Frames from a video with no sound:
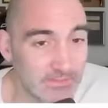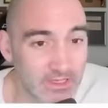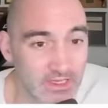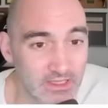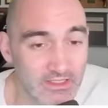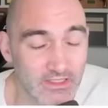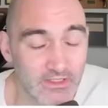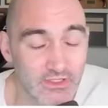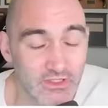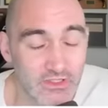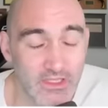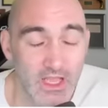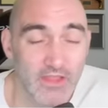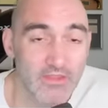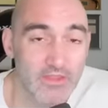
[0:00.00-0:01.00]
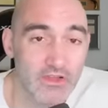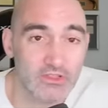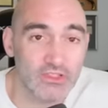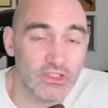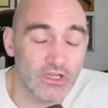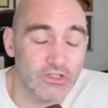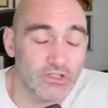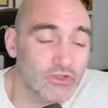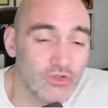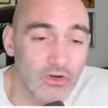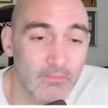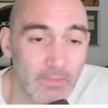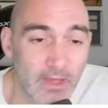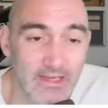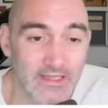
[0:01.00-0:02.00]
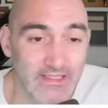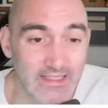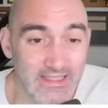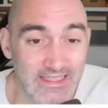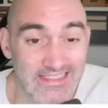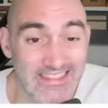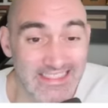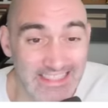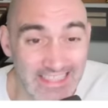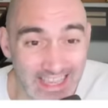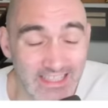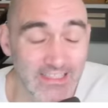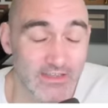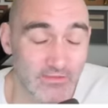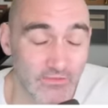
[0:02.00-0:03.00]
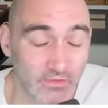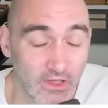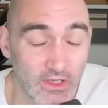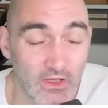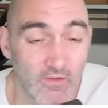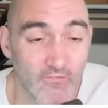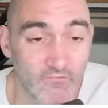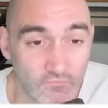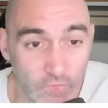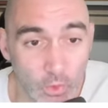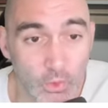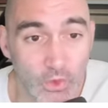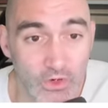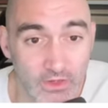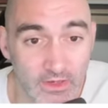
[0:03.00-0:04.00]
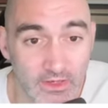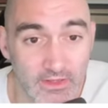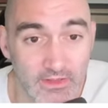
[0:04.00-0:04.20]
because just there's such a tremendous incentive for